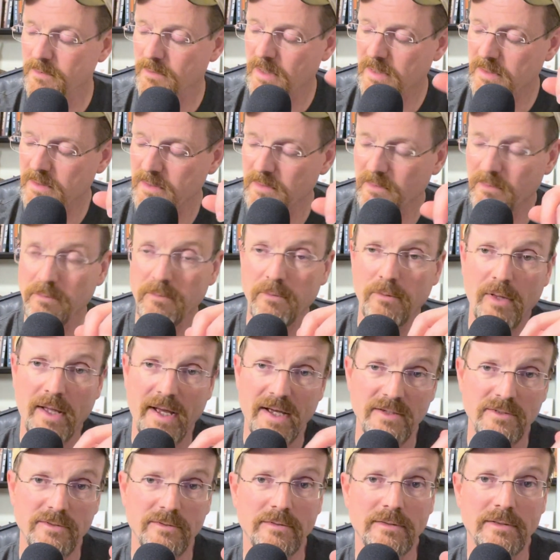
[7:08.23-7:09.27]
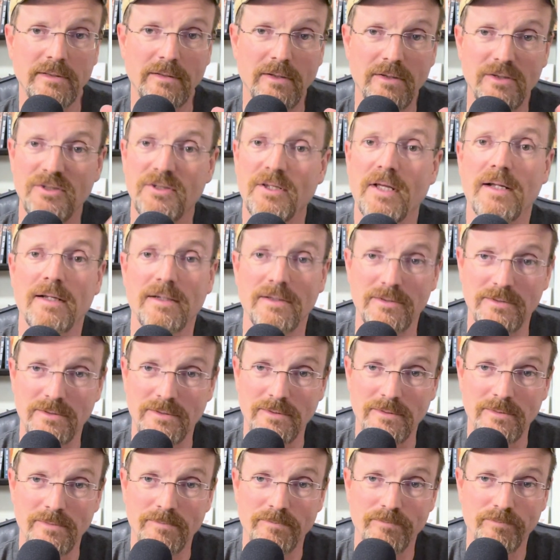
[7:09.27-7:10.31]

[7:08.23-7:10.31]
then lastly, aesthetics.